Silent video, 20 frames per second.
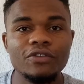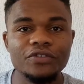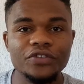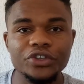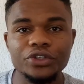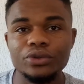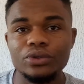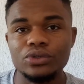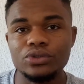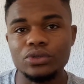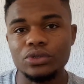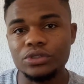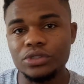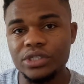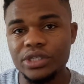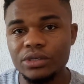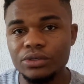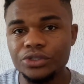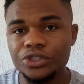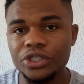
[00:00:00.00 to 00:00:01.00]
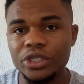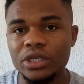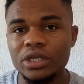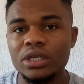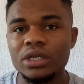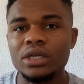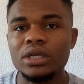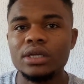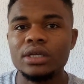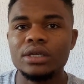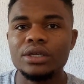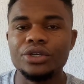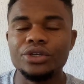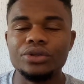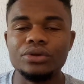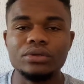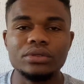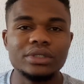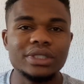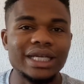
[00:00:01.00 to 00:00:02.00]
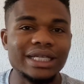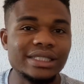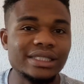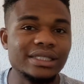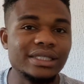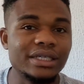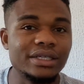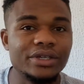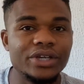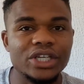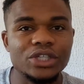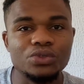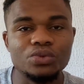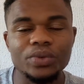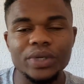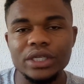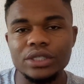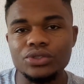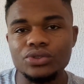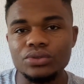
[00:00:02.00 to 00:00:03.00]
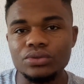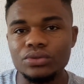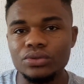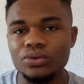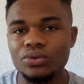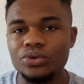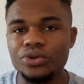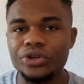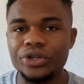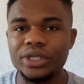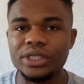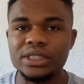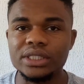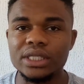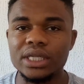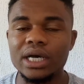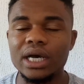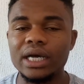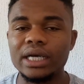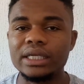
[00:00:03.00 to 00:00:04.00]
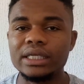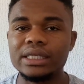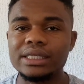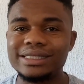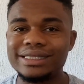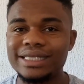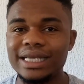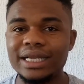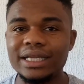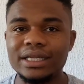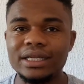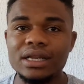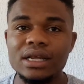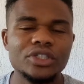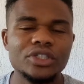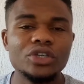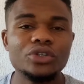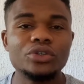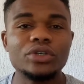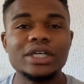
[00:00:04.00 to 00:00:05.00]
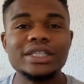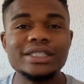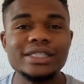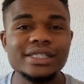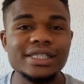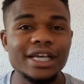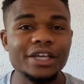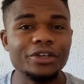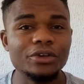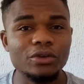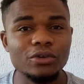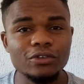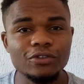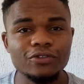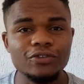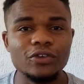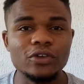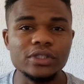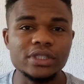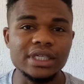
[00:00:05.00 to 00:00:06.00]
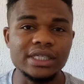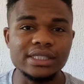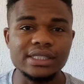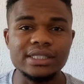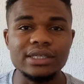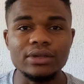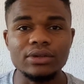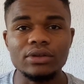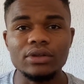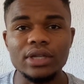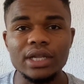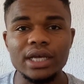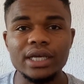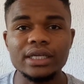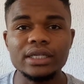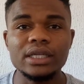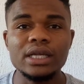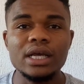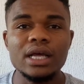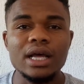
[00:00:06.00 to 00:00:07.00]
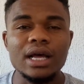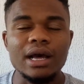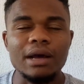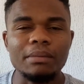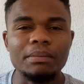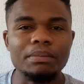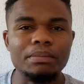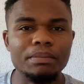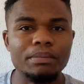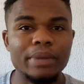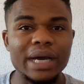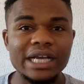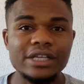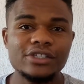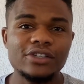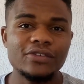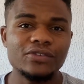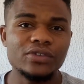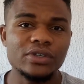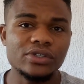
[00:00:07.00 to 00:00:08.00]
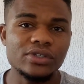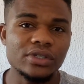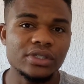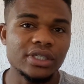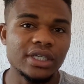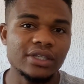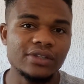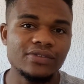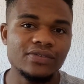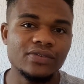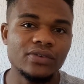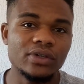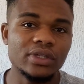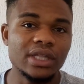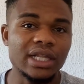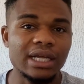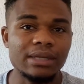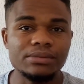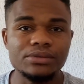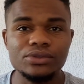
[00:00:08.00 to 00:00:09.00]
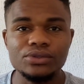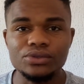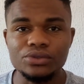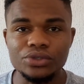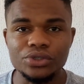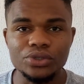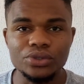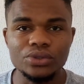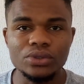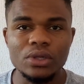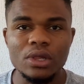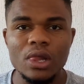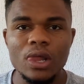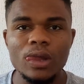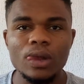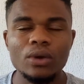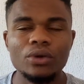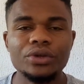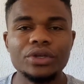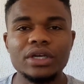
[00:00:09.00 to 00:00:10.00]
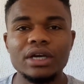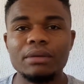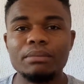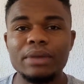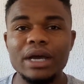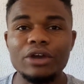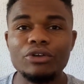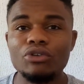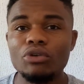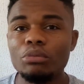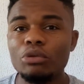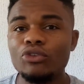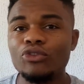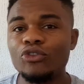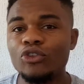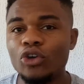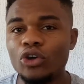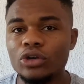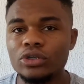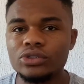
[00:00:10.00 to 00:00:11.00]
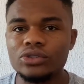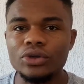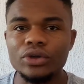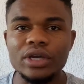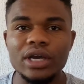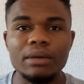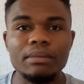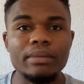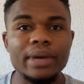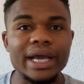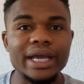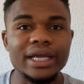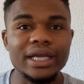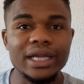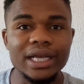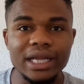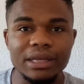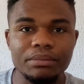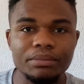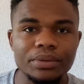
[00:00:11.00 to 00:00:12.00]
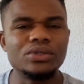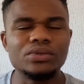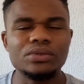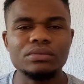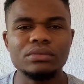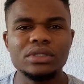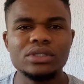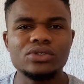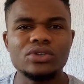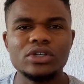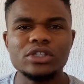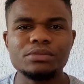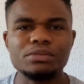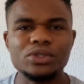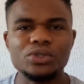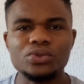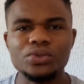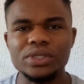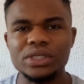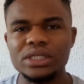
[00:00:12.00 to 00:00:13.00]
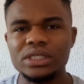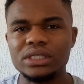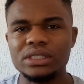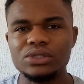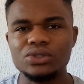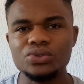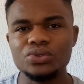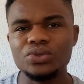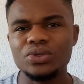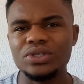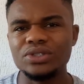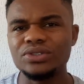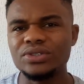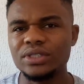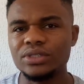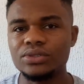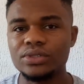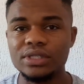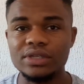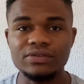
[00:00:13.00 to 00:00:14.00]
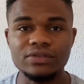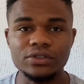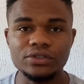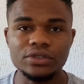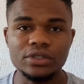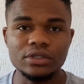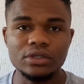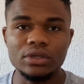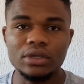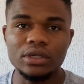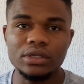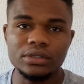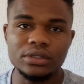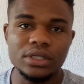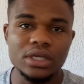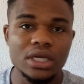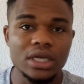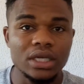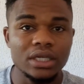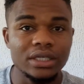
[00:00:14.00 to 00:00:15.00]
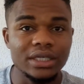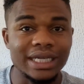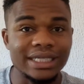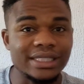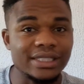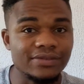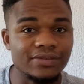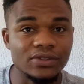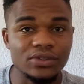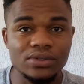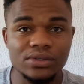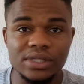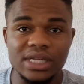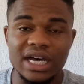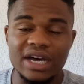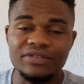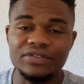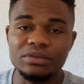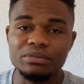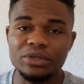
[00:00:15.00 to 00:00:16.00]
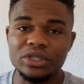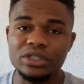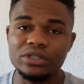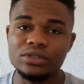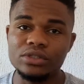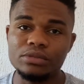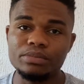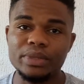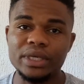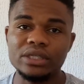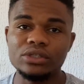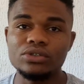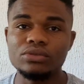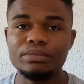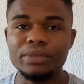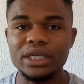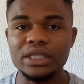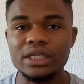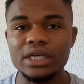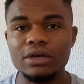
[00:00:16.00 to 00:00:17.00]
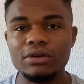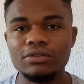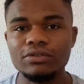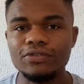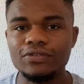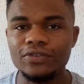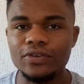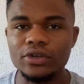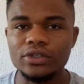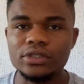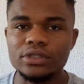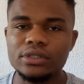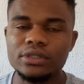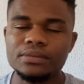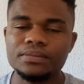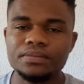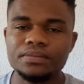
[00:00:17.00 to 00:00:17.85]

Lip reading: videos on Skillshare. You know, that is a great way to do creating and selling. You can design your own font and sell online and buy software such as Font Lab Studio, or you can buy RoboFont, or you can buy Glimp. This costs between $200 to $700. That is for those that have the money to spend to make their own font